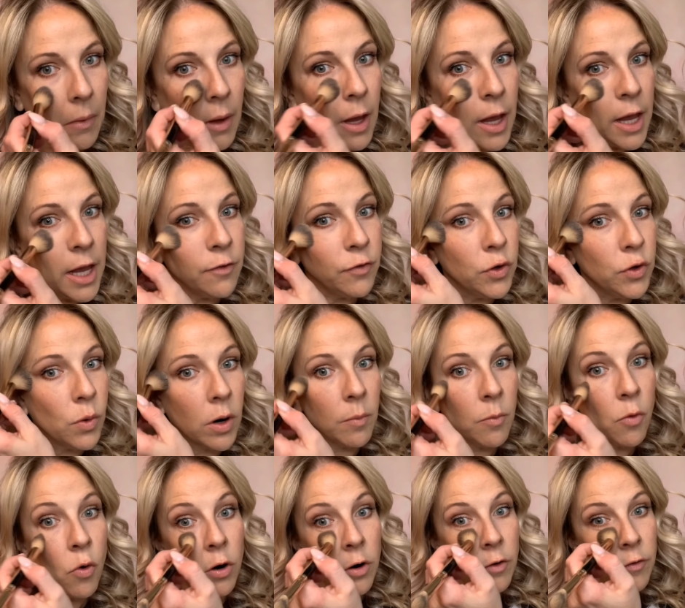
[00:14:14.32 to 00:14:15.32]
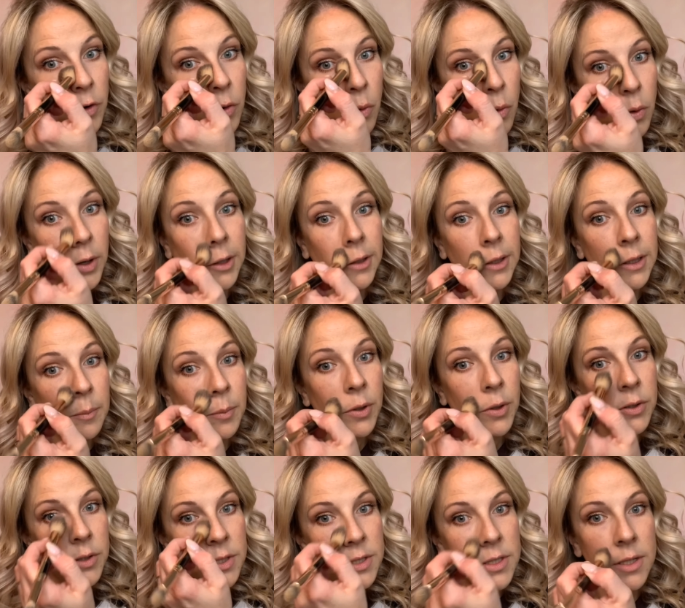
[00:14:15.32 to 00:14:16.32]
If you are more of an oily
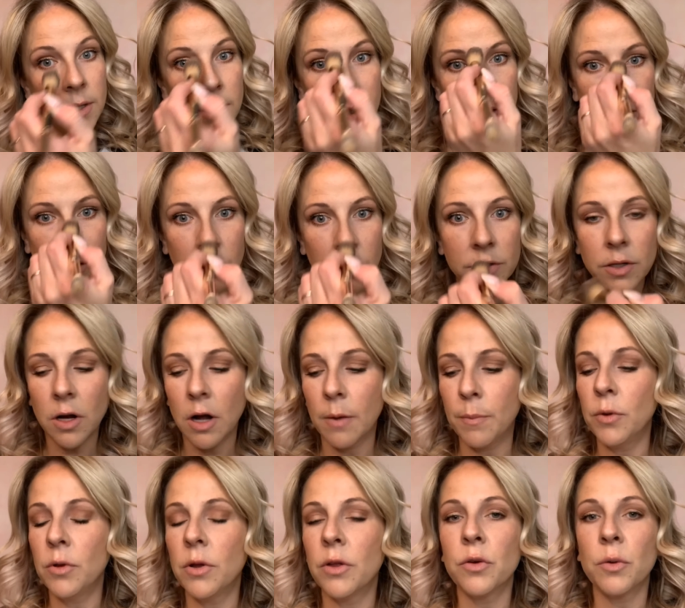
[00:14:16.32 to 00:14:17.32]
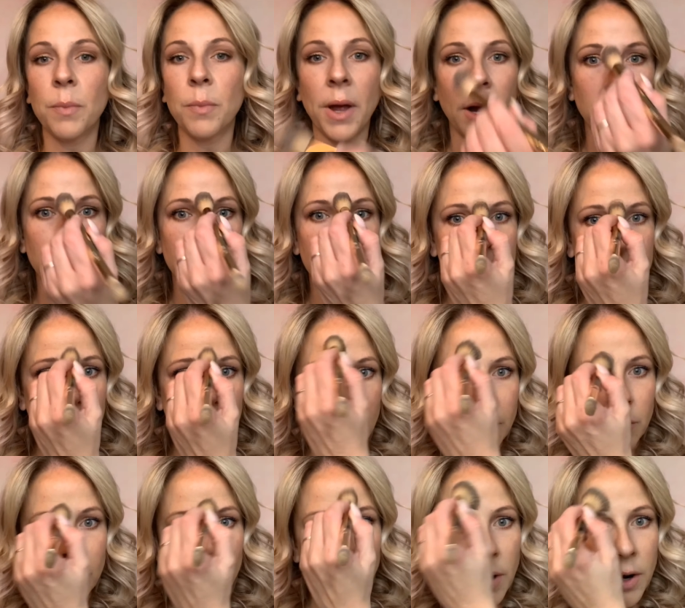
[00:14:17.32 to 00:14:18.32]
person, there's a couple other powders that I
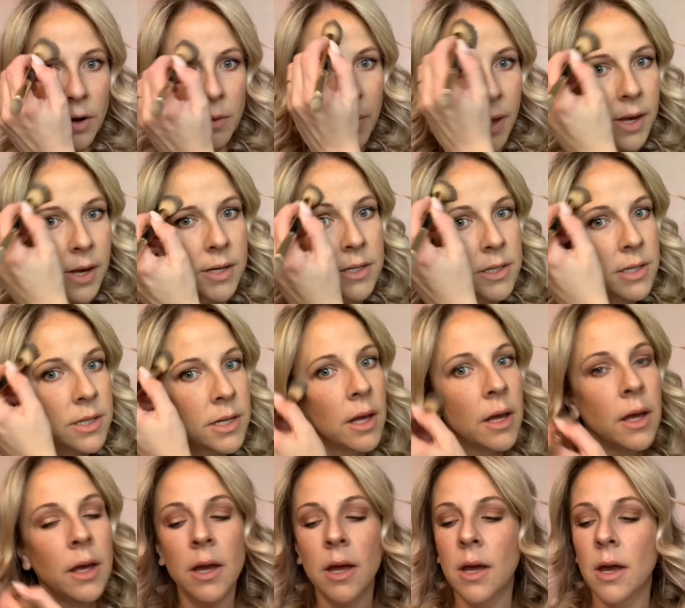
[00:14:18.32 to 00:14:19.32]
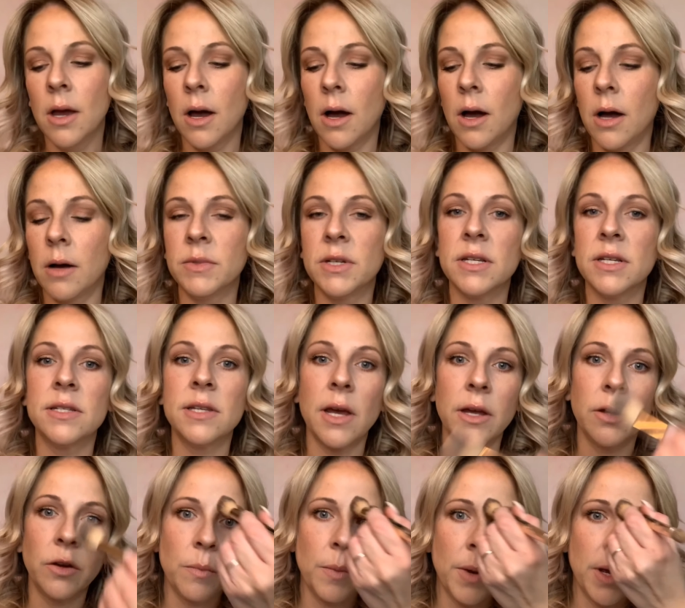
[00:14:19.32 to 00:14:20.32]
would recommend to set
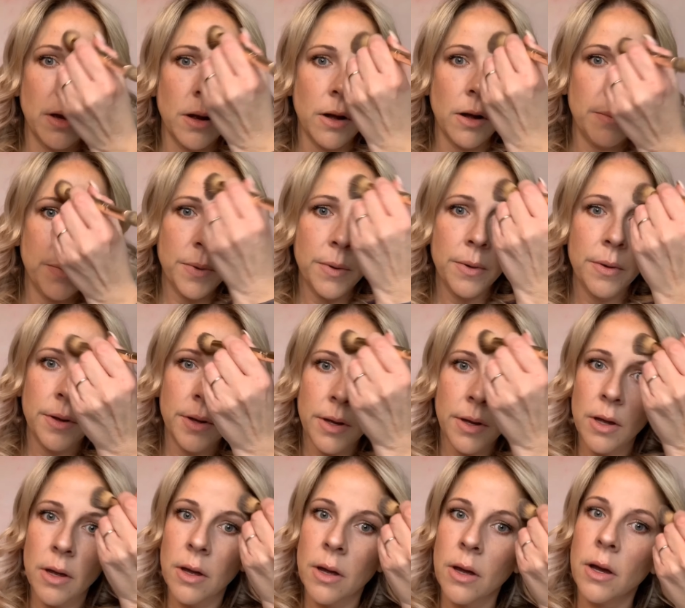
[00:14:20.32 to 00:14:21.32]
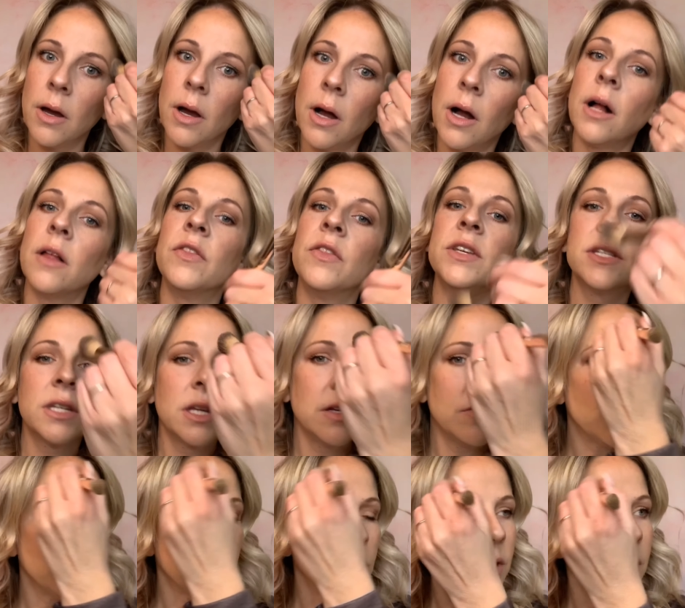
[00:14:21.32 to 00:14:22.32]
your makeup. This gives
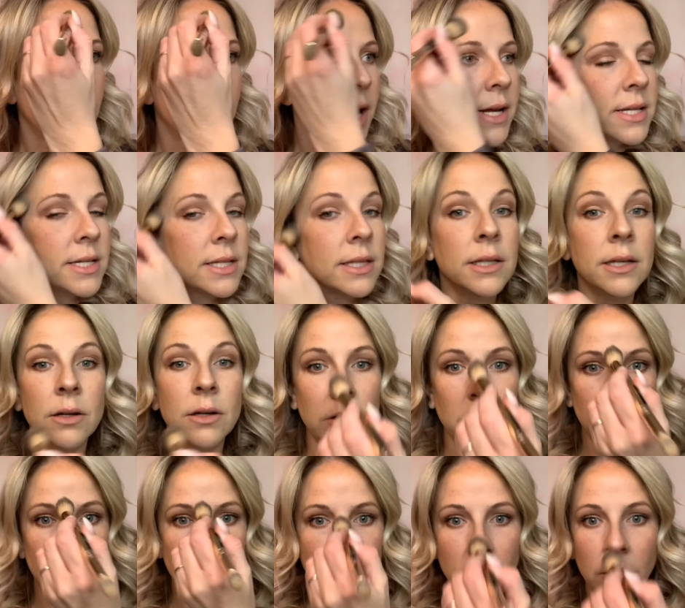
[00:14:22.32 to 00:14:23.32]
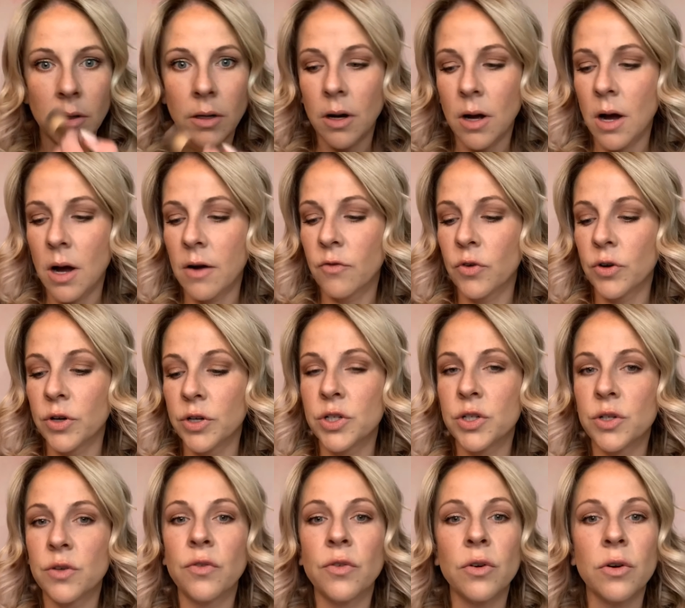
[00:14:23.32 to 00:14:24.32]
you a nice little
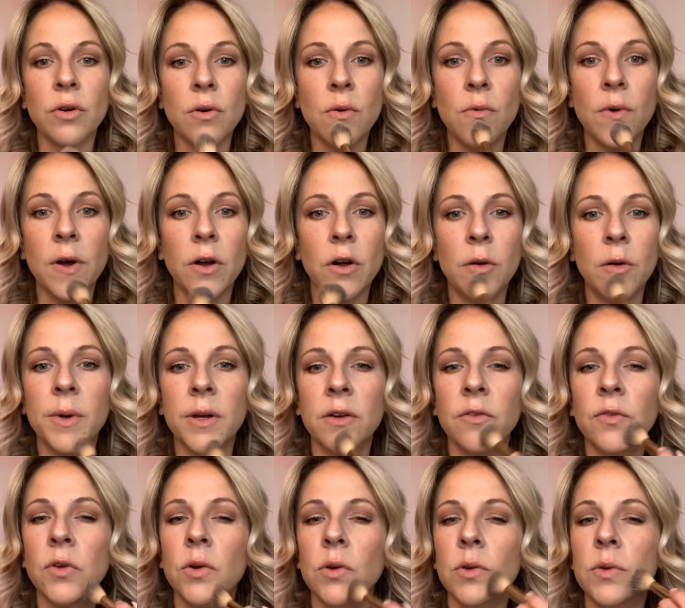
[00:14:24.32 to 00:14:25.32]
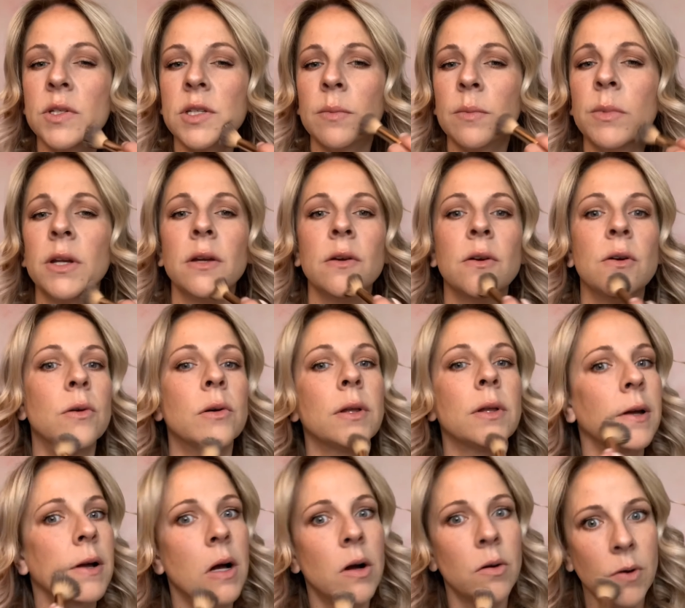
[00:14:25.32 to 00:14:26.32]
coverage for oil, but if you somebody who are
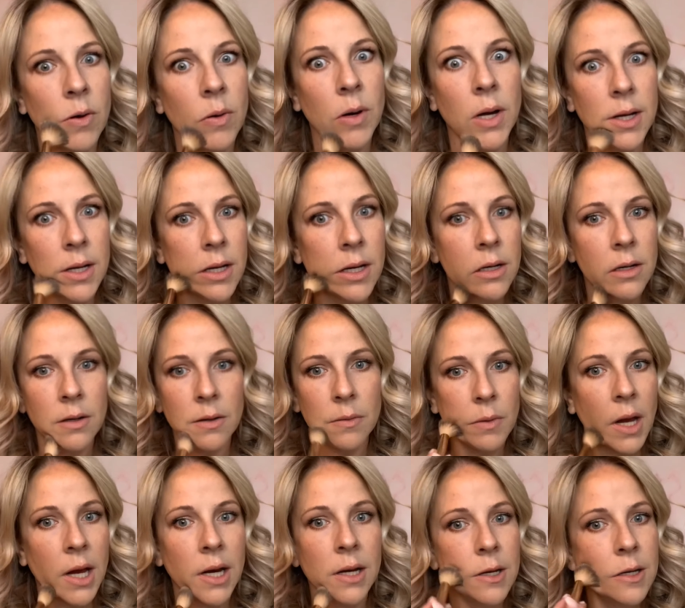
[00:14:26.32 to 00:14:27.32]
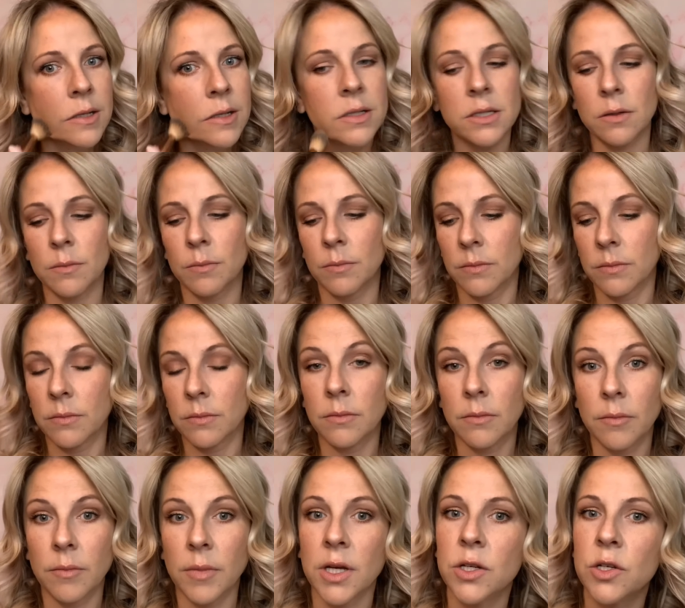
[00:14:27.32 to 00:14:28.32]
like, oh no, I need some
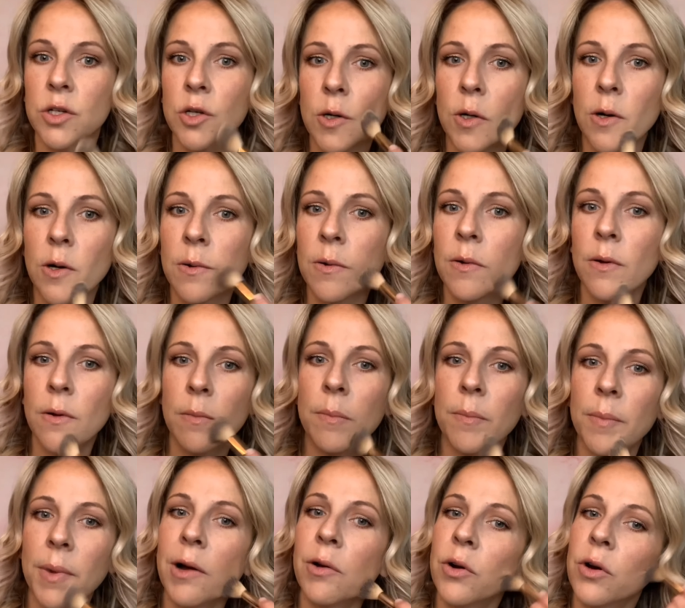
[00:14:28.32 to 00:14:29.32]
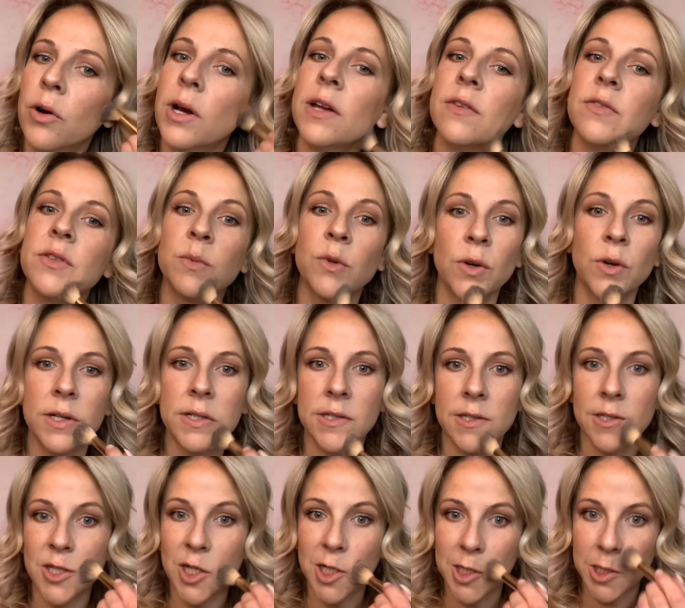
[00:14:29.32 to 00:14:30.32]
major powder, I have some great
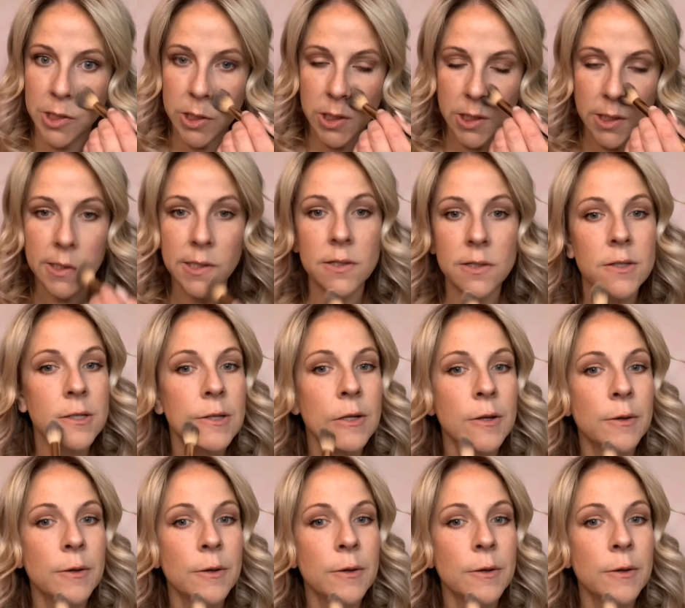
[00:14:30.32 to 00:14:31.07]
suggestions.